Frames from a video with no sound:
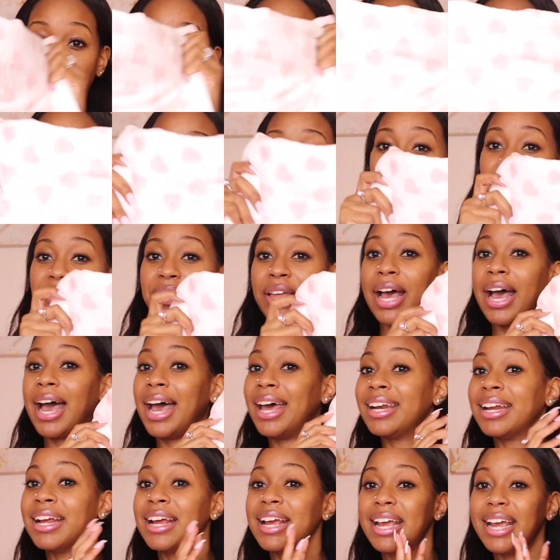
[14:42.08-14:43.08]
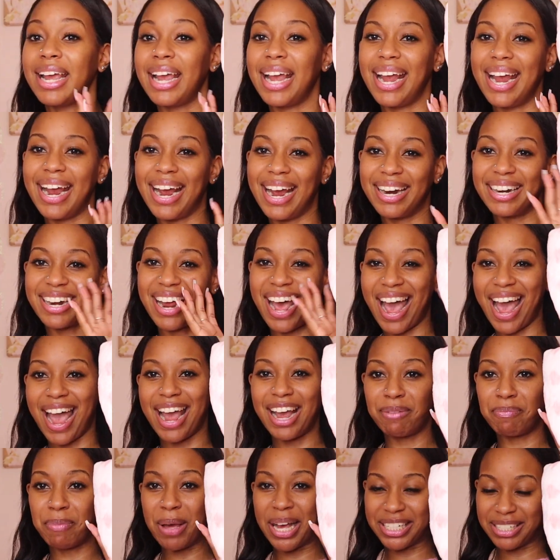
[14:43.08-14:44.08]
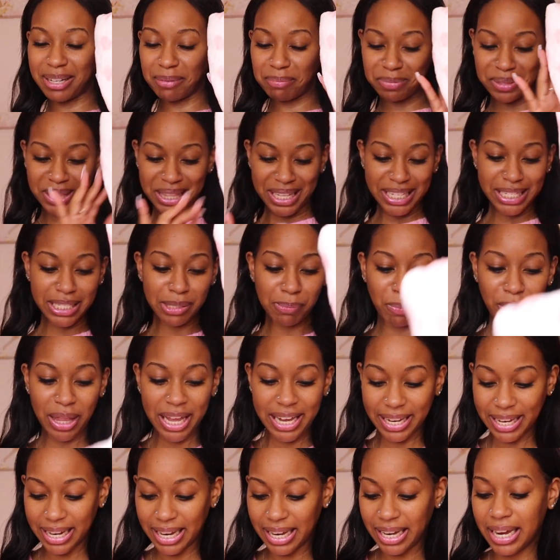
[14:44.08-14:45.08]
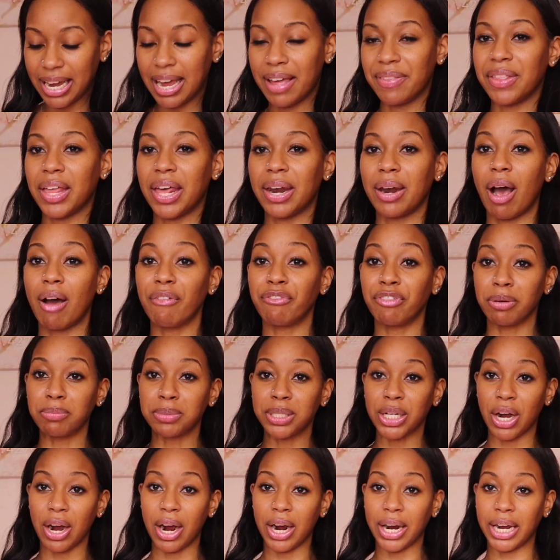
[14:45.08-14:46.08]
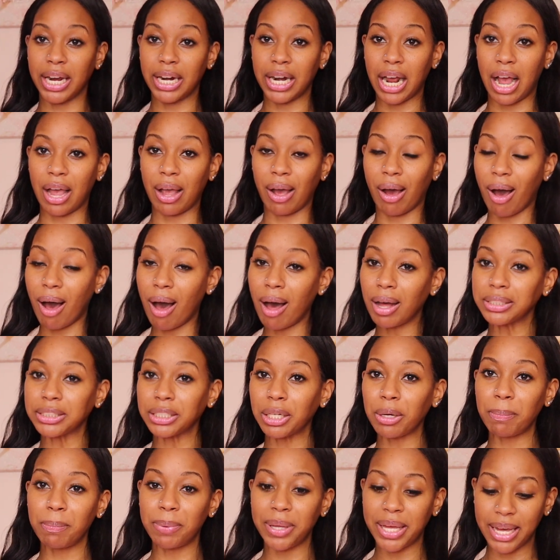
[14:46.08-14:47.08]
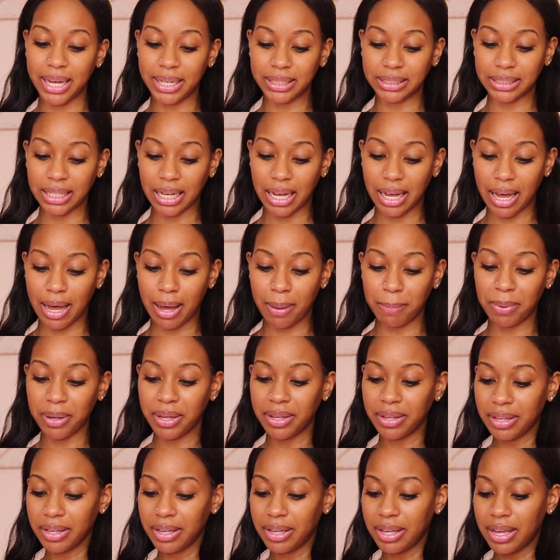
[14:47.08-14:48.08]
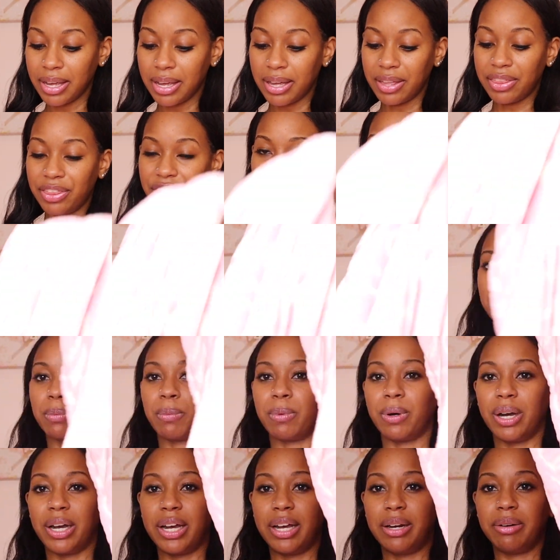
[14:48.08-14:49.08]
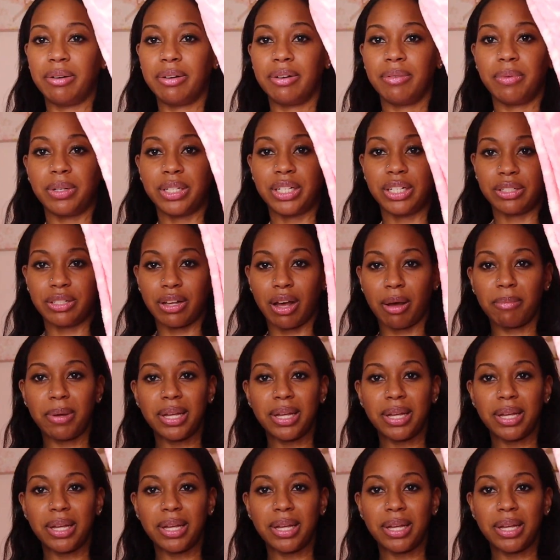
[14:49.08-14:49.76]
happy about that. And I picked up this blanket. And then from Target, I also picked up this one, which is all